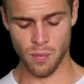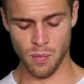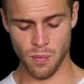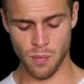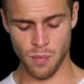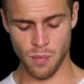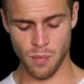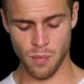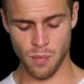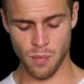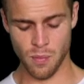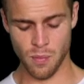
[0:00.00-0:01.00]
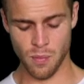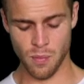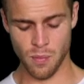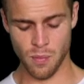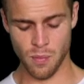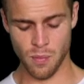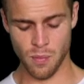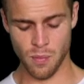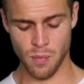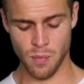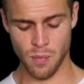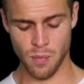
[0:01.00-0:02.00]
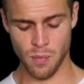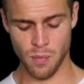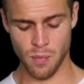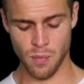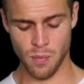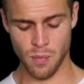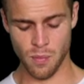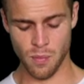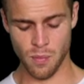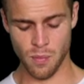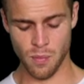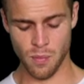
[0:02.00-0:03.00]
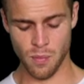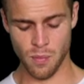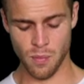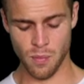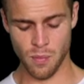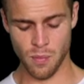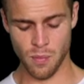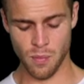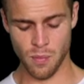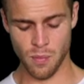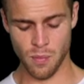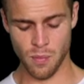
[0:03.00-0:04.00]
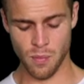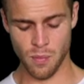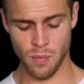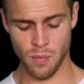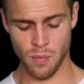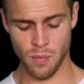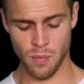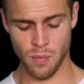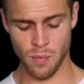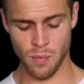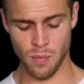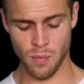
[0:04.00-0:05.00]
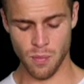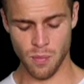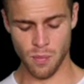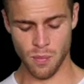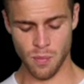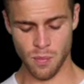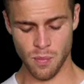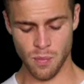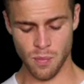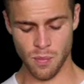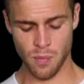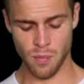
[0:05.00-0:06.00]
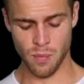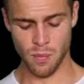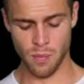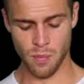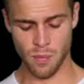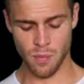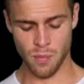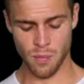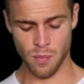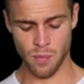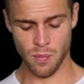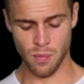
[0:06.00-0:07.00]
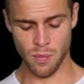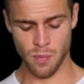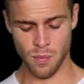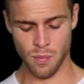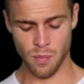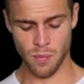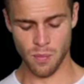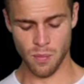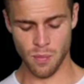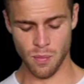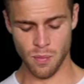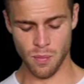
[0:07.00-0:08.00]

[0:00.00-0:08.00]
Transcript: (silent)